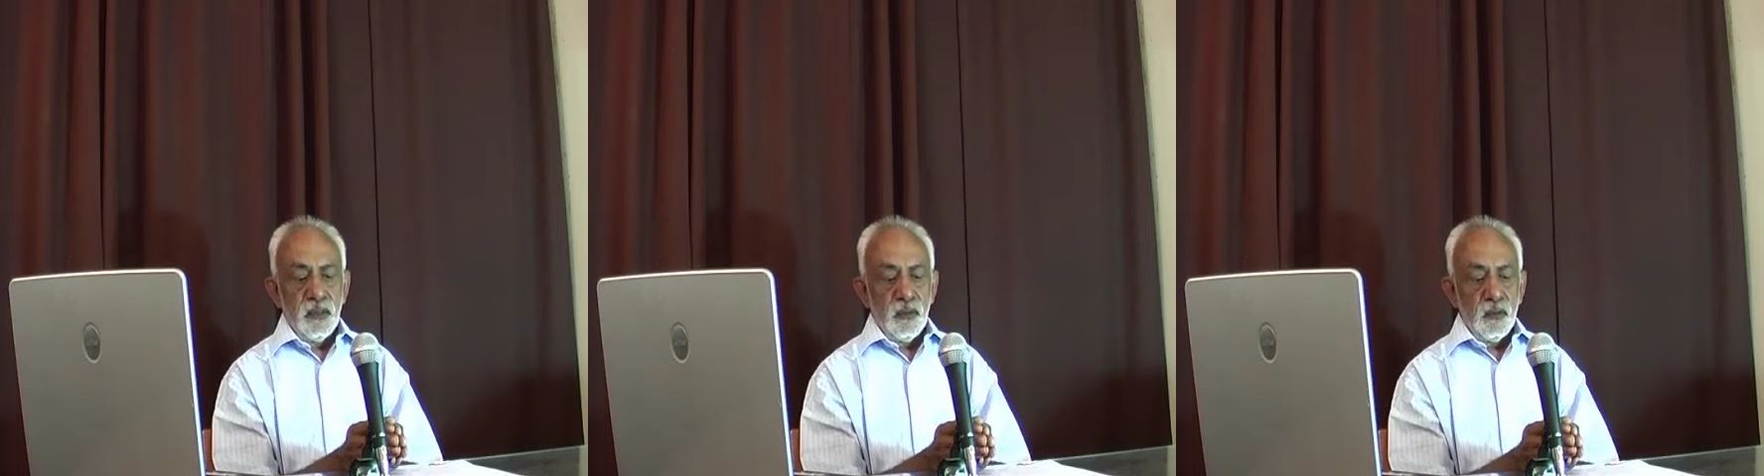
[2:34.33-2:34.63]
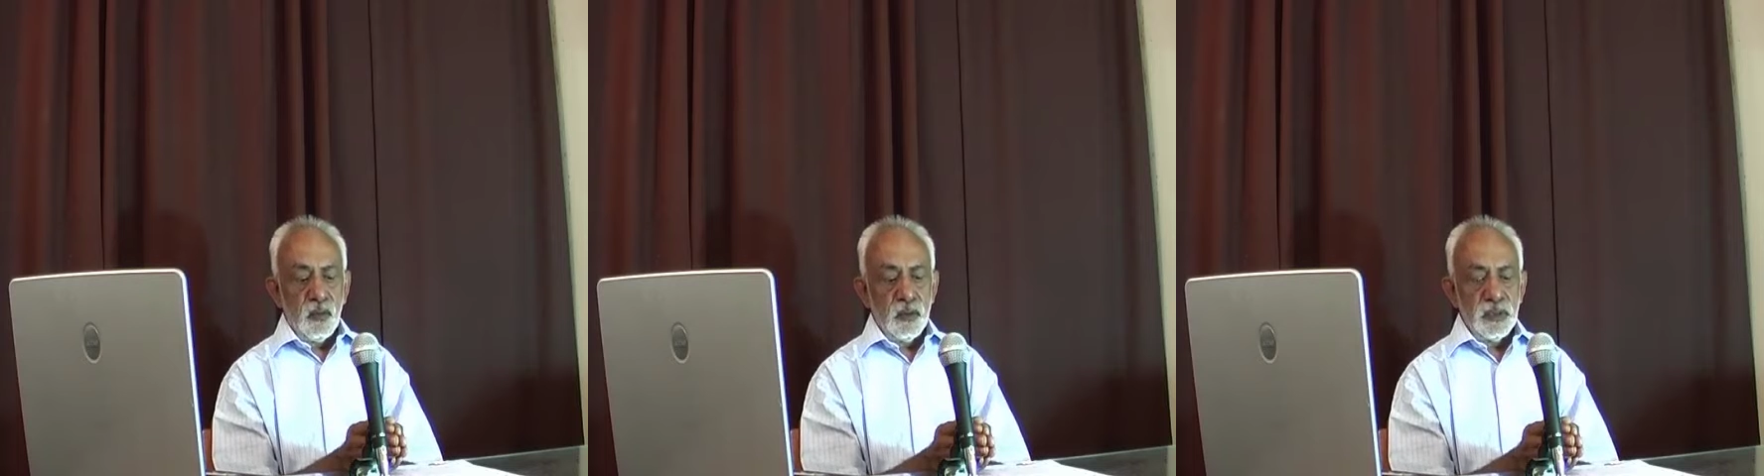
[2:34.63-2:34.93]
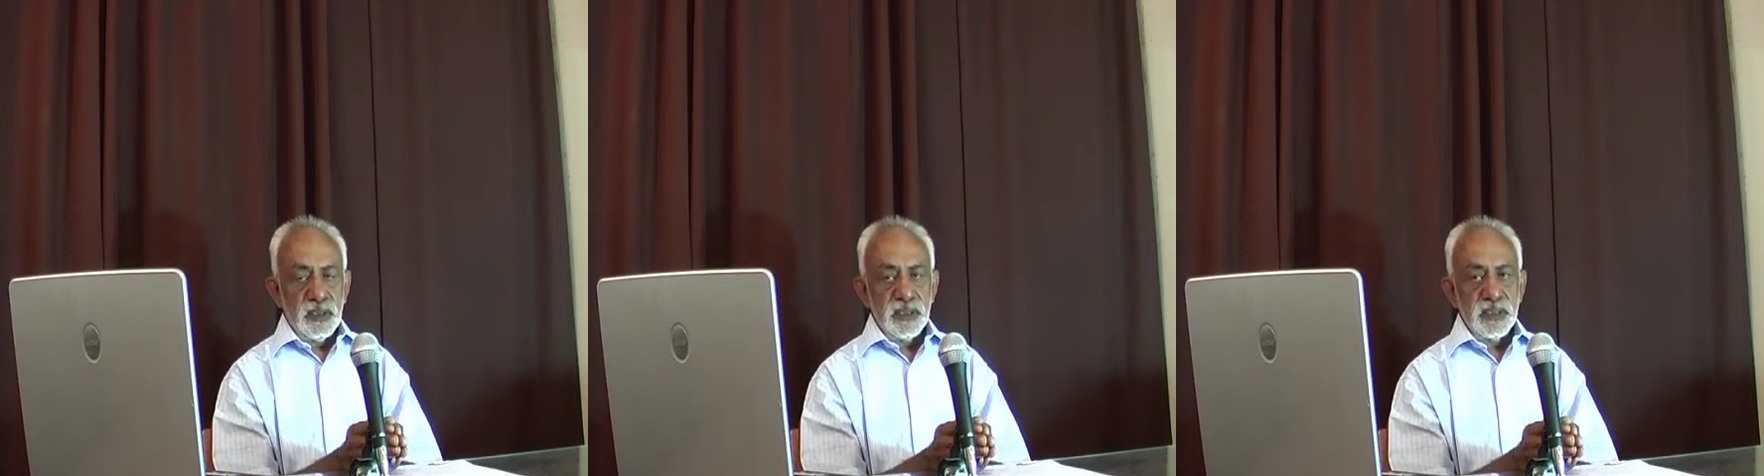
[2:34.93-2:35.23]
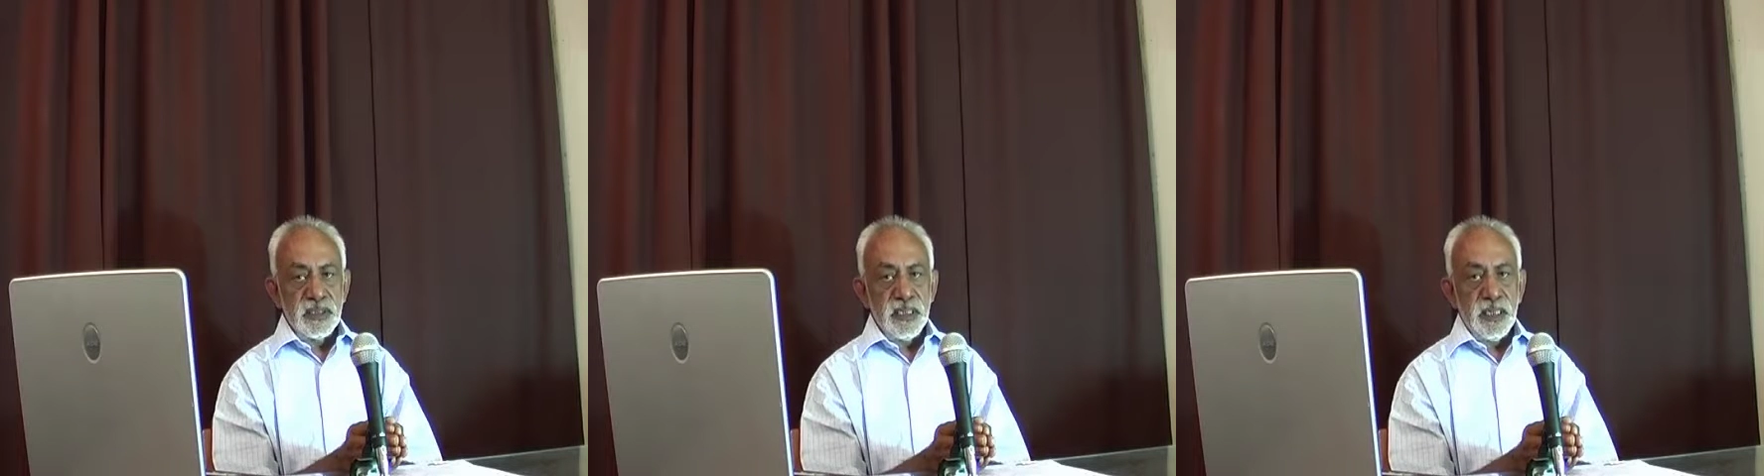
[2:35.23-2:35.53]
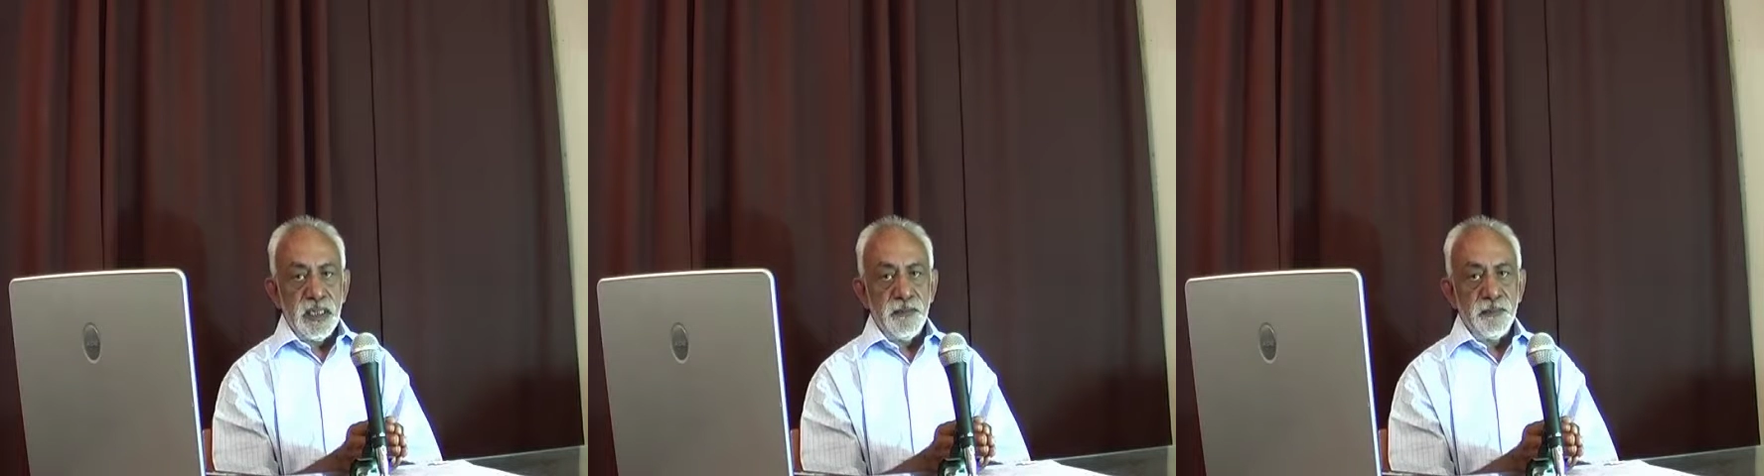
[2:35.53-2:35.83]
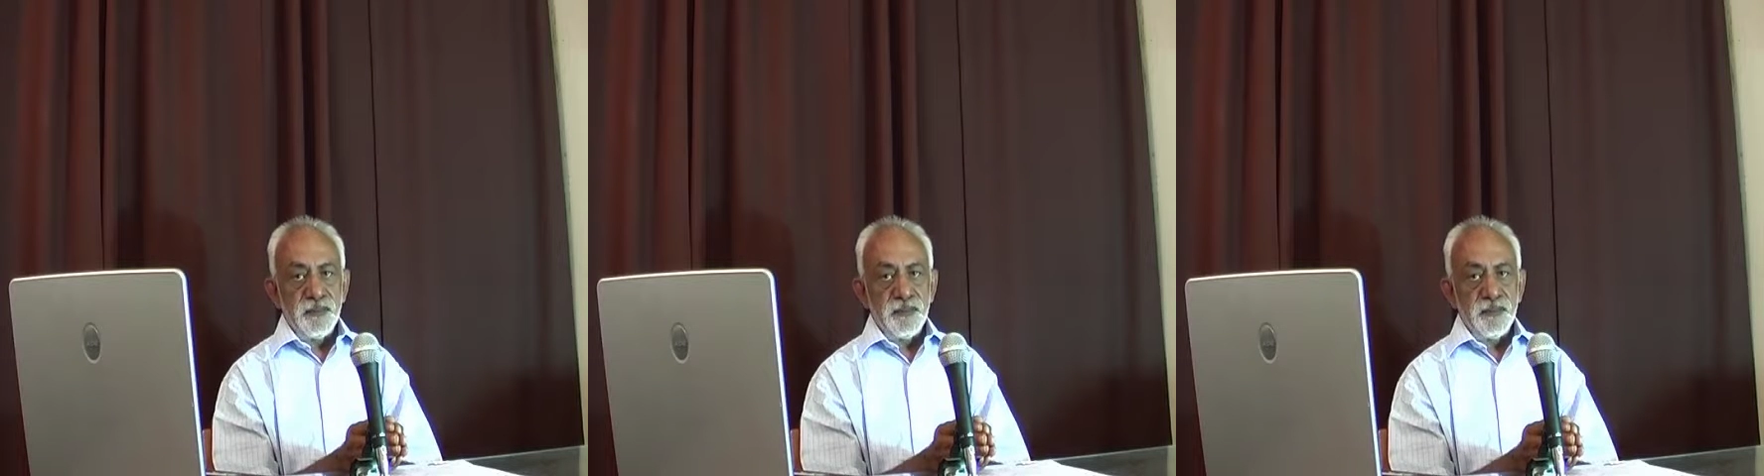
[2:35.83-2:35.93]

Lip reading: what is the